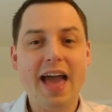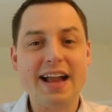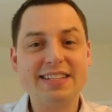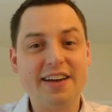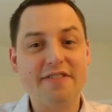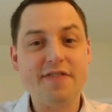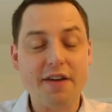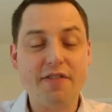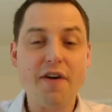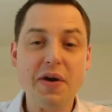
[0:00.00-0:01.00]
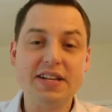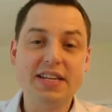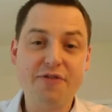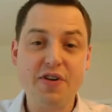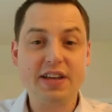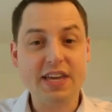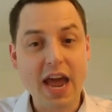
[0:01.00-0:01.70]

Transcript: and it's of a very different